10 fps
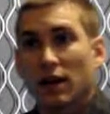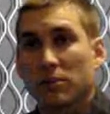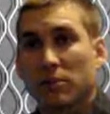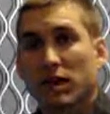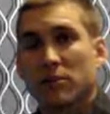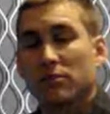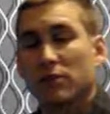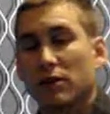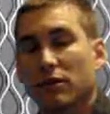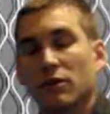you might
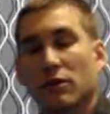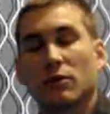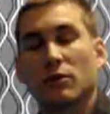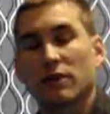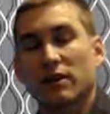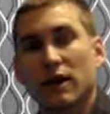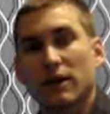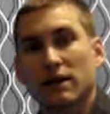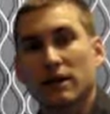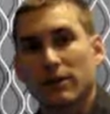be able to swap to an
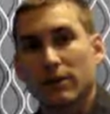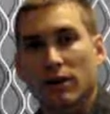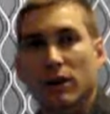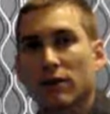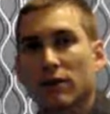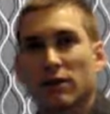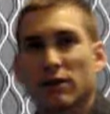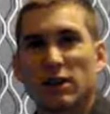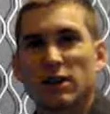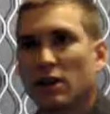entirely different audience to
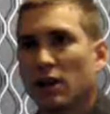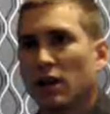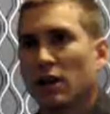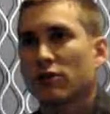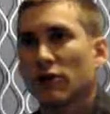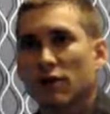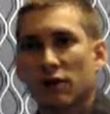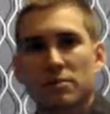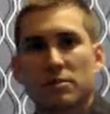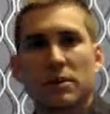reach
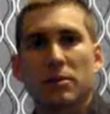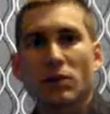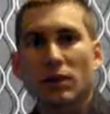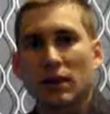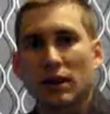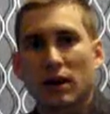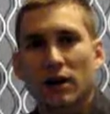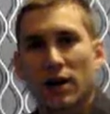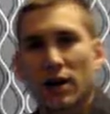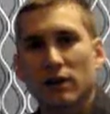truckers, people working at
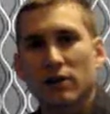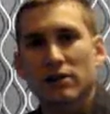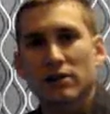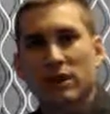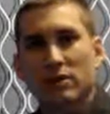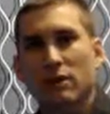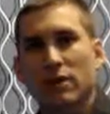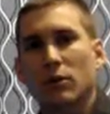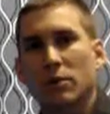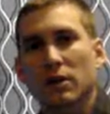odd hours, things that
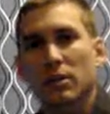they will be